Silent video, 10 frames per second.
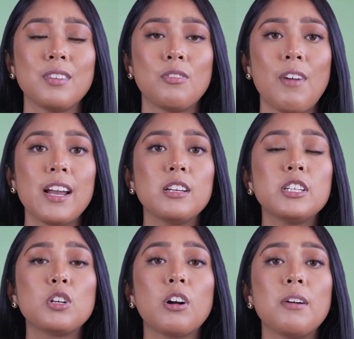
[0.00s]

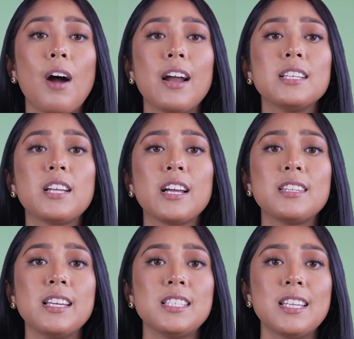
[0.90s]
Regulatory bodies like
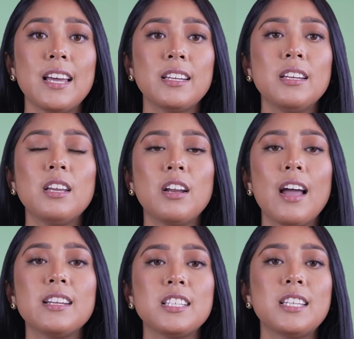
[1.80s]
FinCEN in the
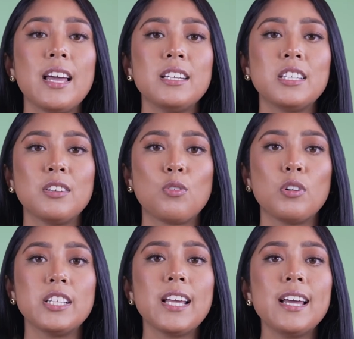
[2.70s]
United States
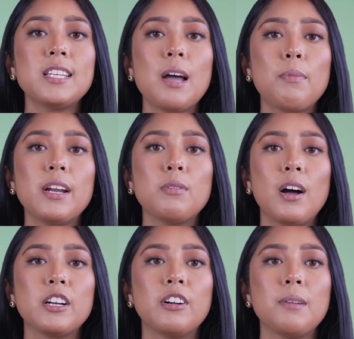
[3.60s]
enforce anti-money
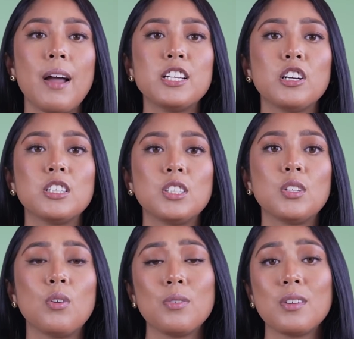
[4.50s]
laundering measures,
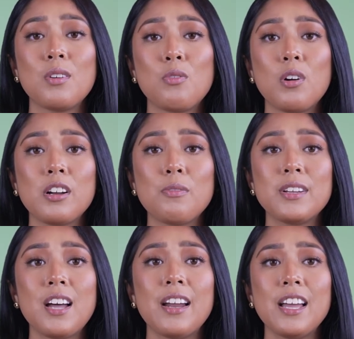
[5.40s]
working
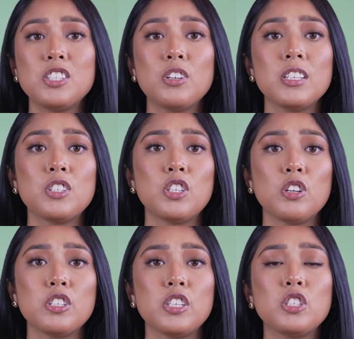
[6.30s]
with financial
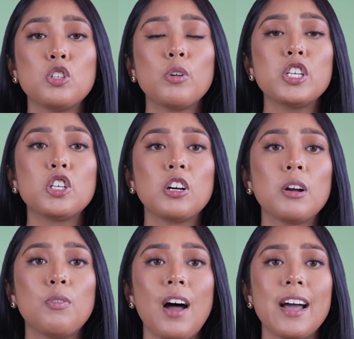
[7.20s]
institutions to ensure
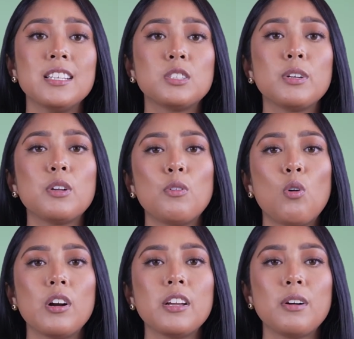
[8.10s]
compliance with
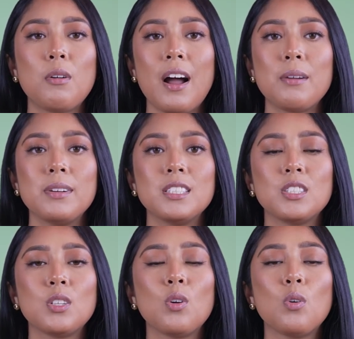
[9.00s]
reporting requirements.